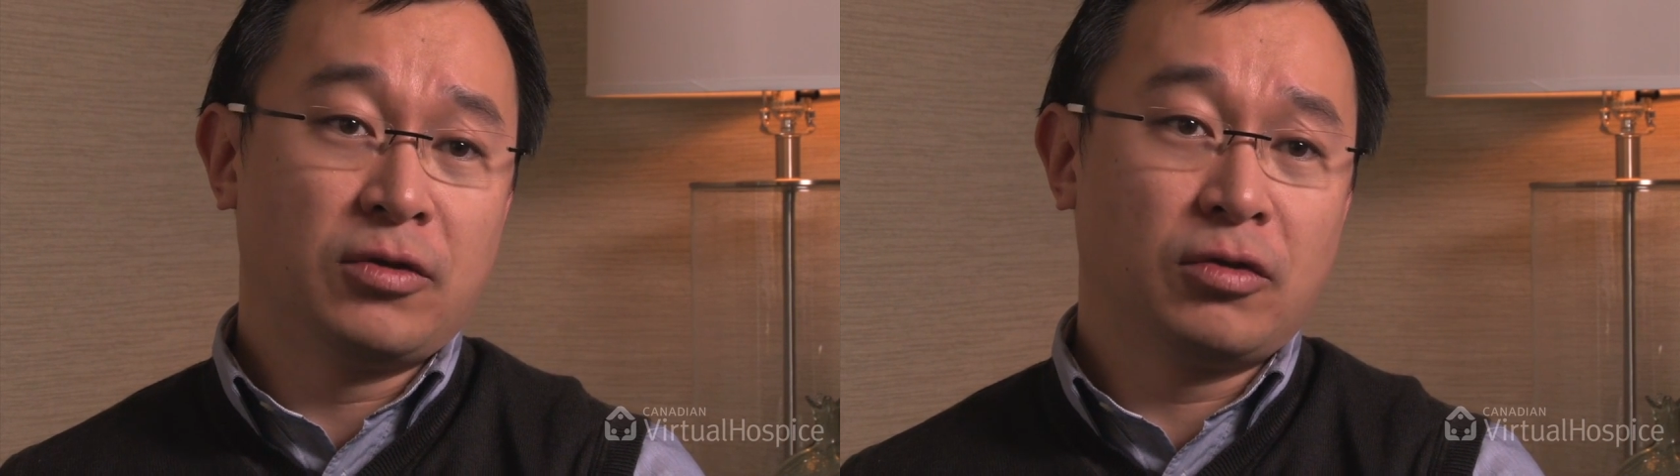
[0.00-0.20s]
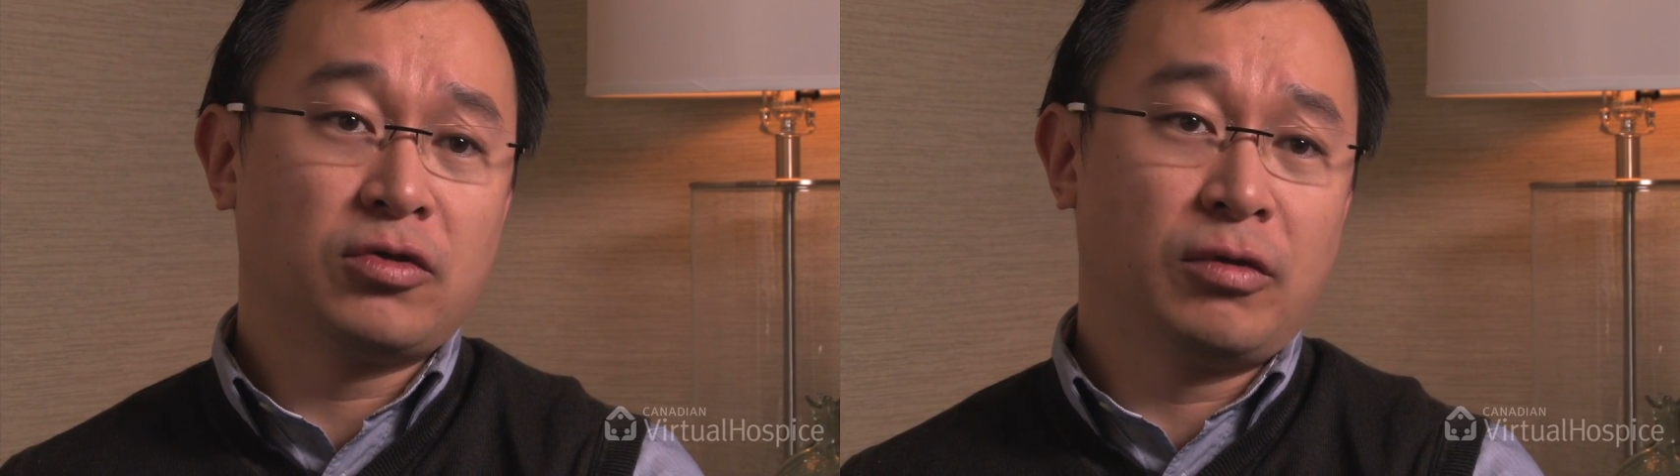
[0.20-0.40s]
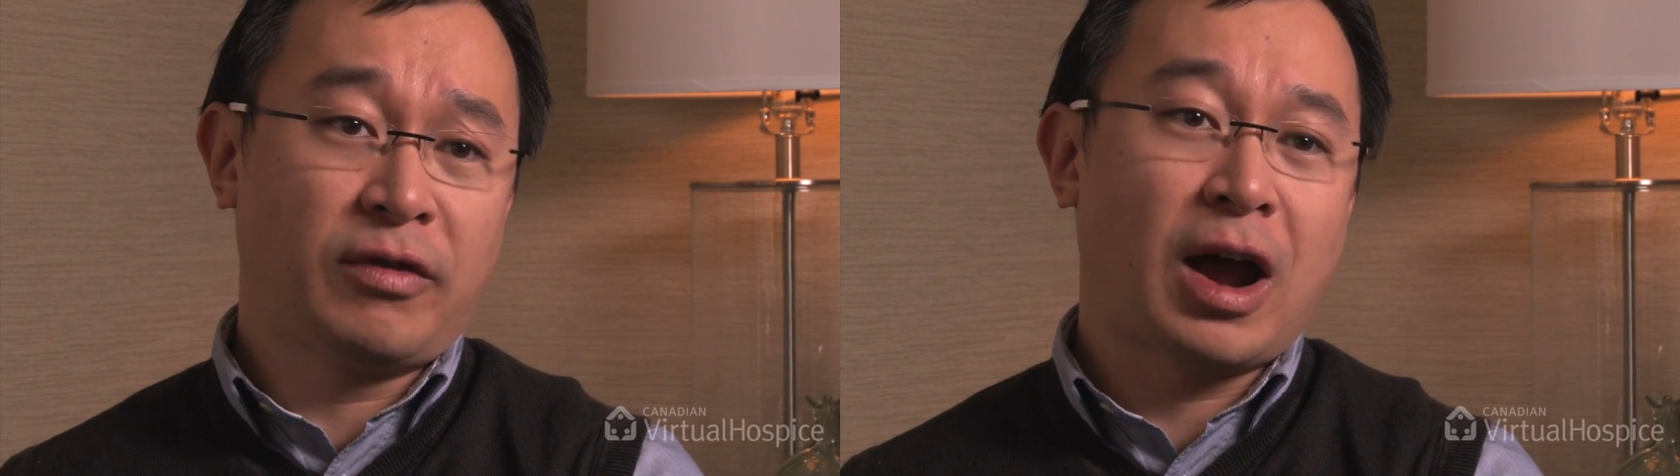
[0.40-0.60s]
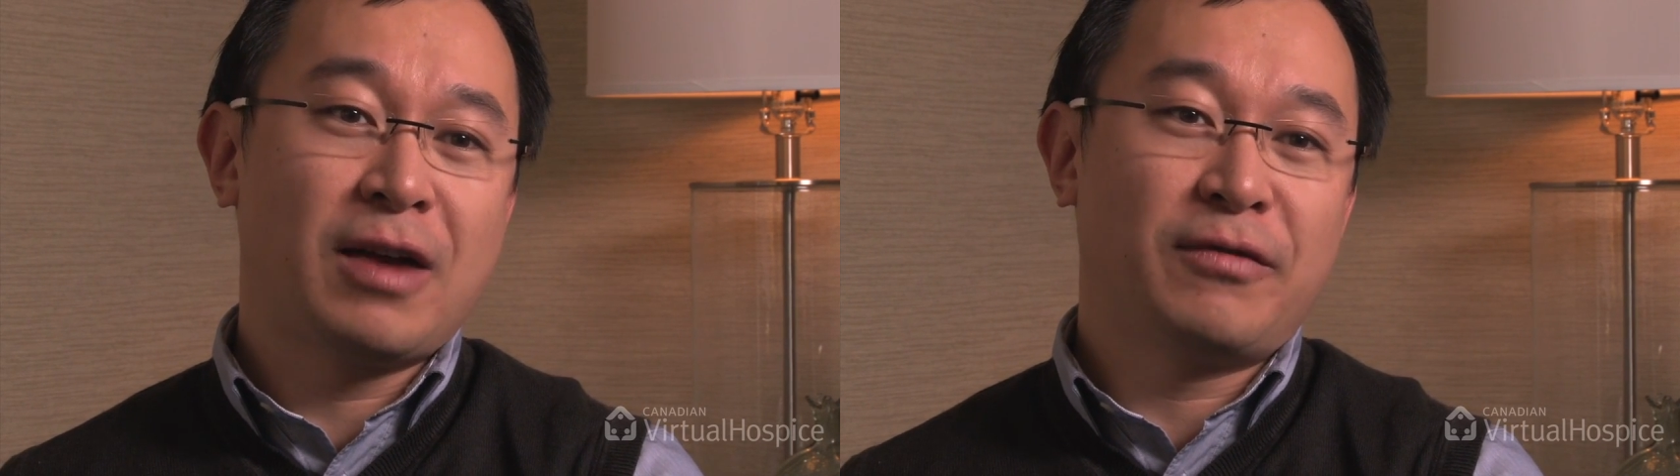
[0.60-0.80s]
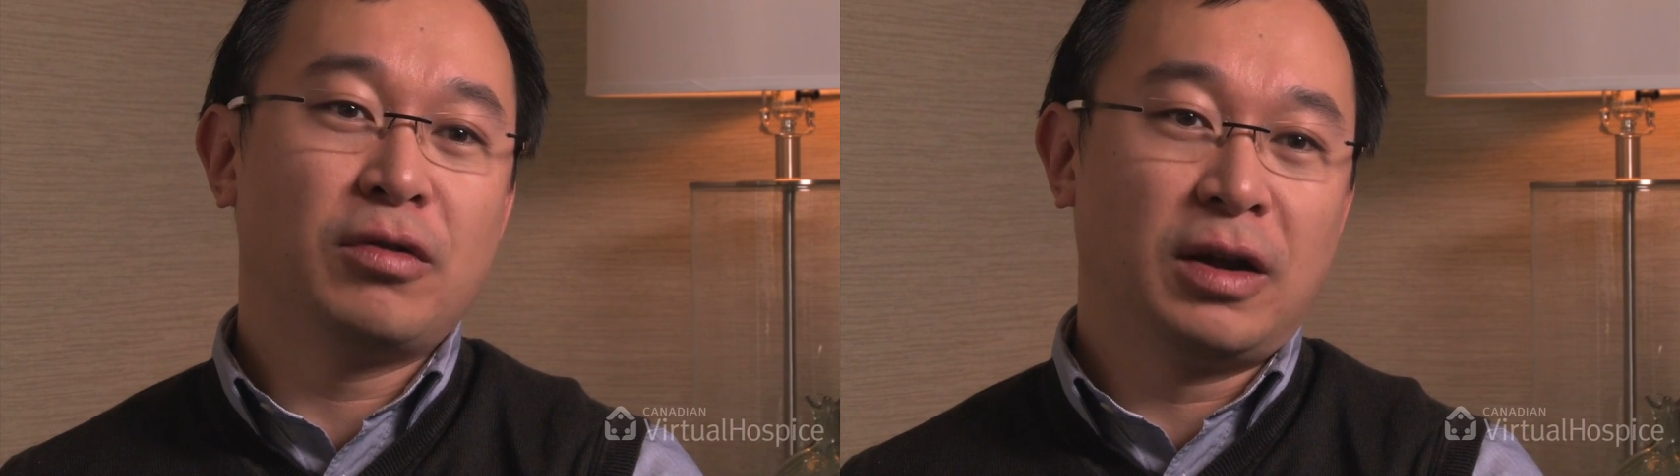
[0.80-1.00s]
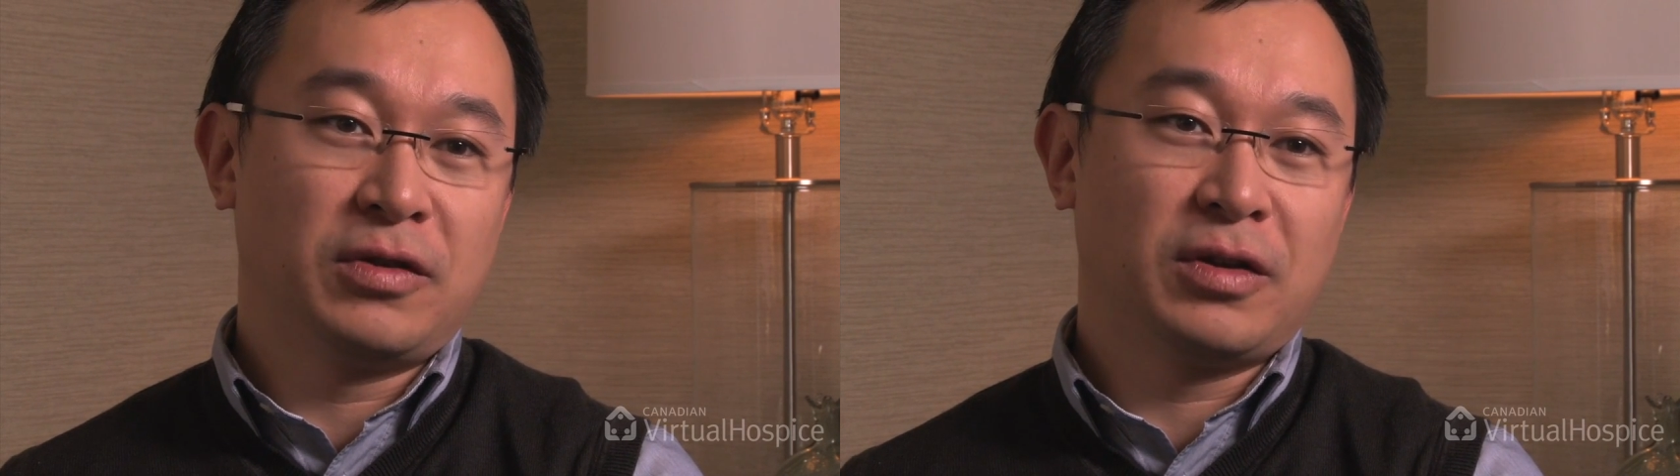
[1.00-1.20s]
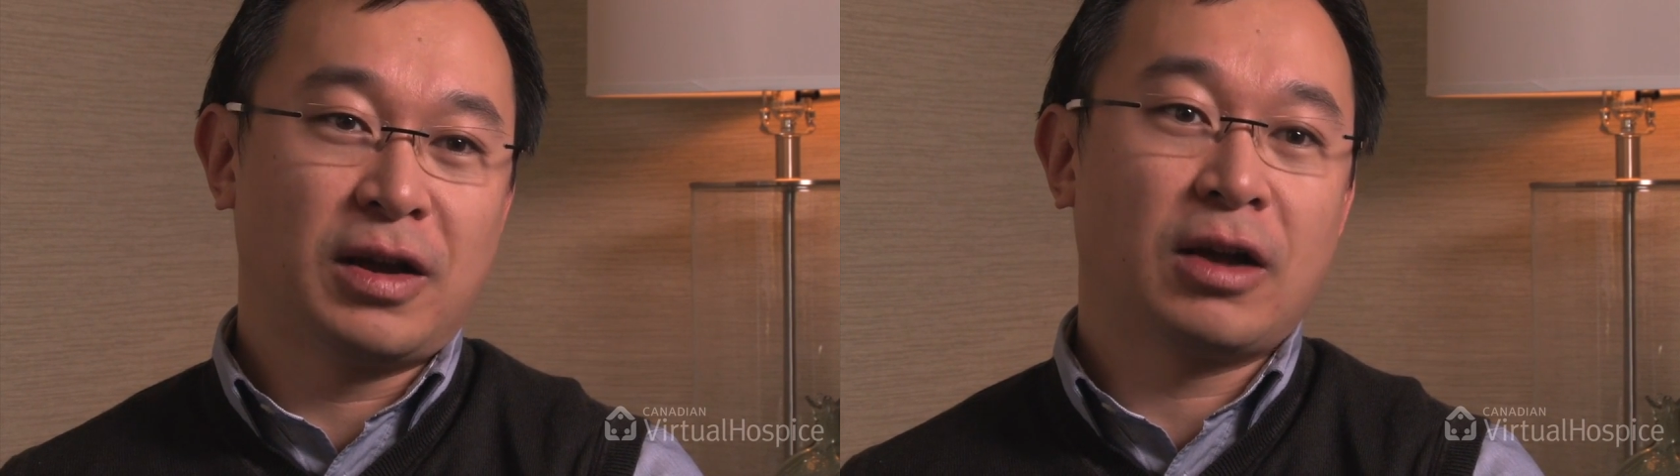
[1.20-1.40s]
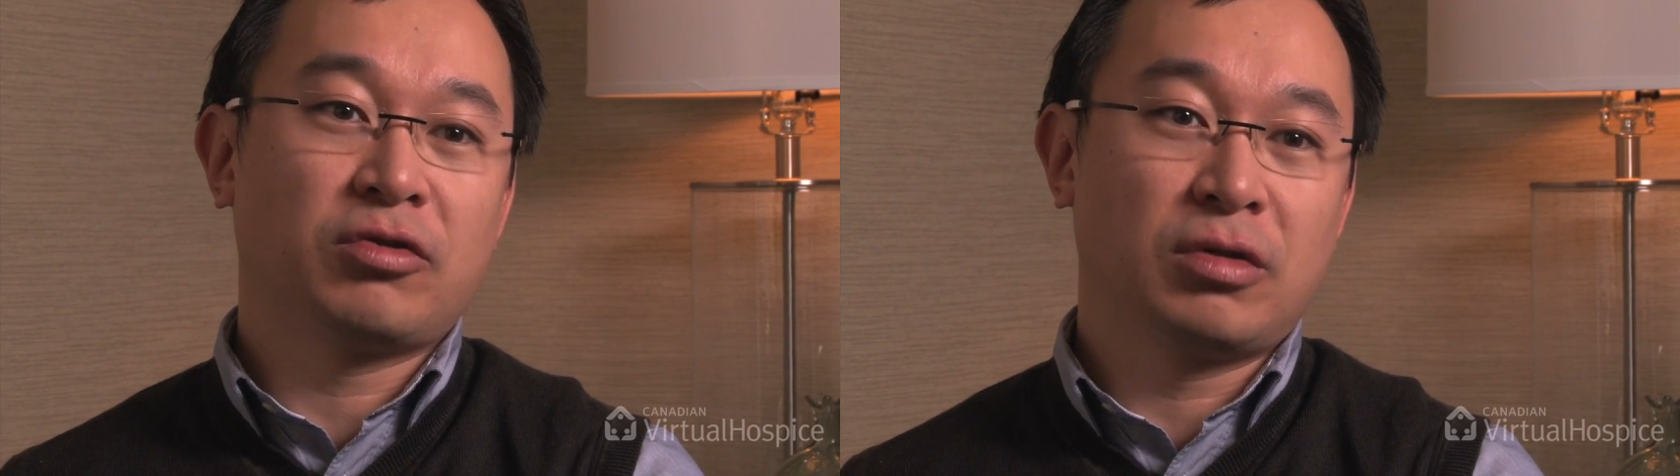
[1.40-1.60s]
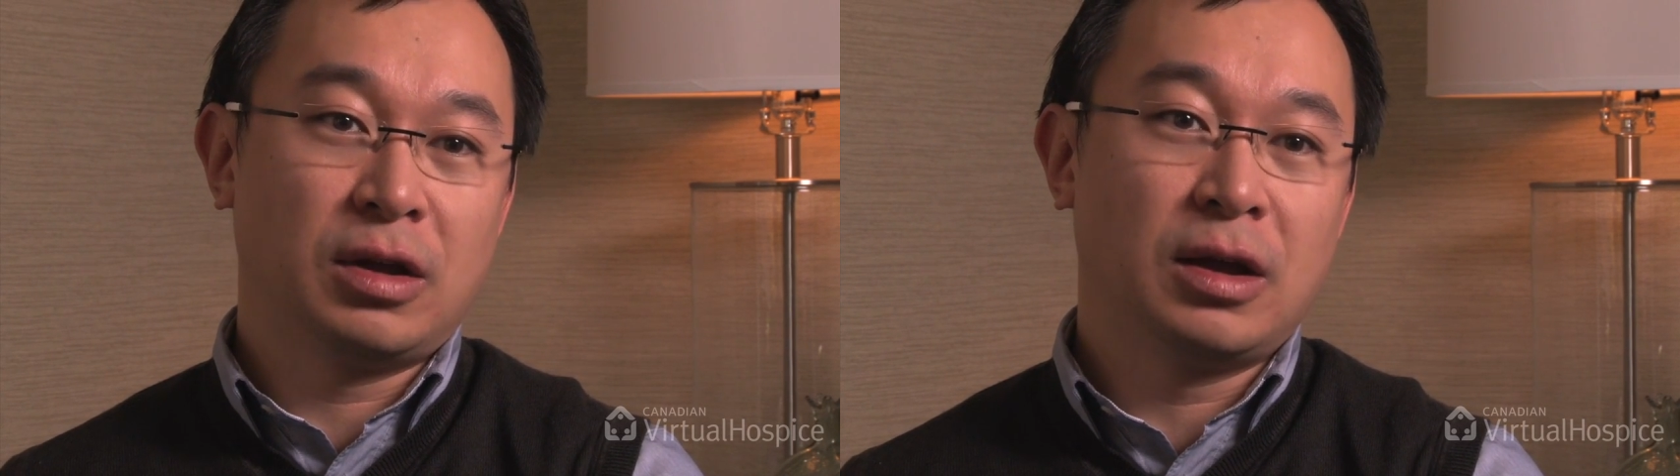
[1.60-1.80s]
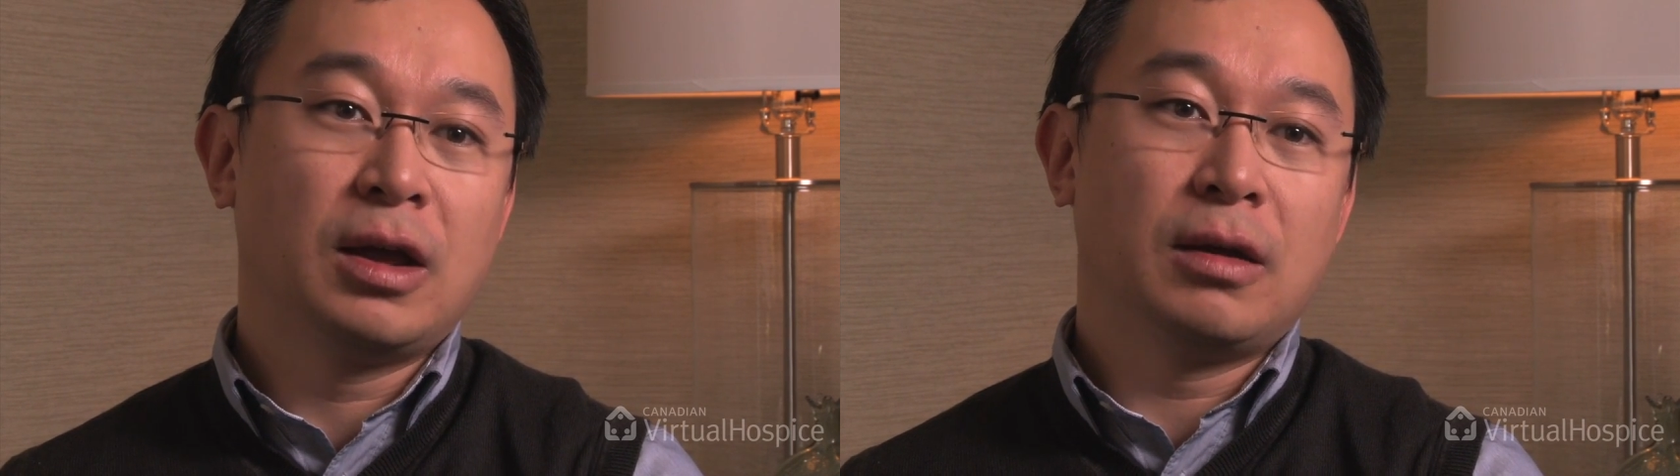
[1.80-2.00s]
So survival is
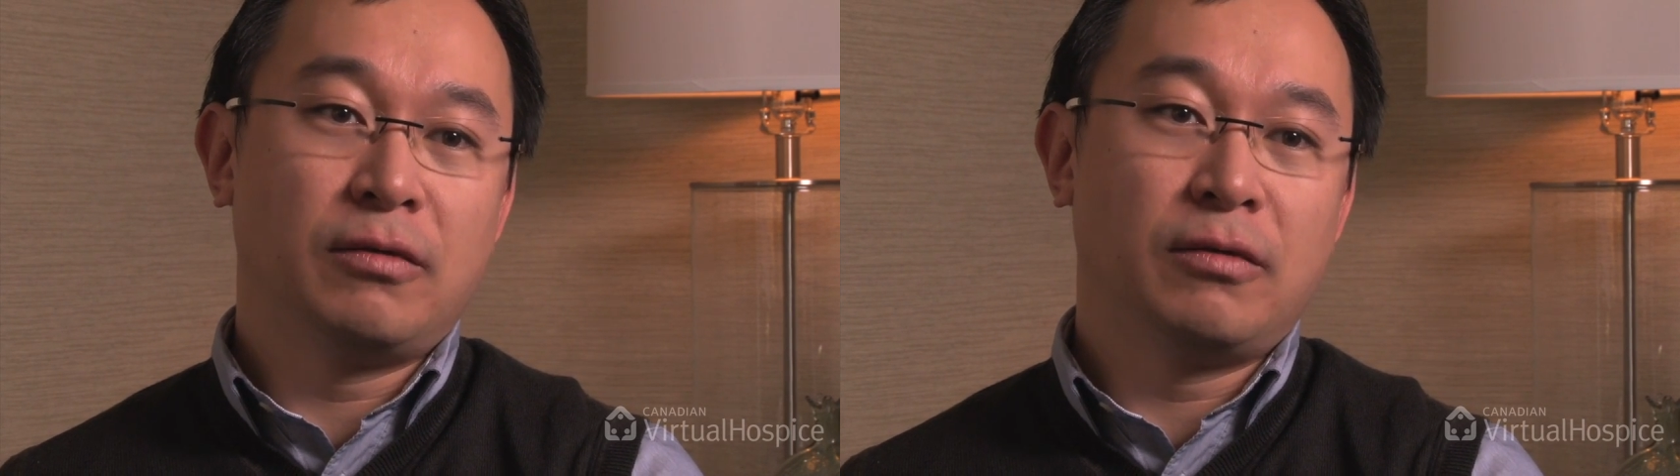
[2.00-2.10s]
actually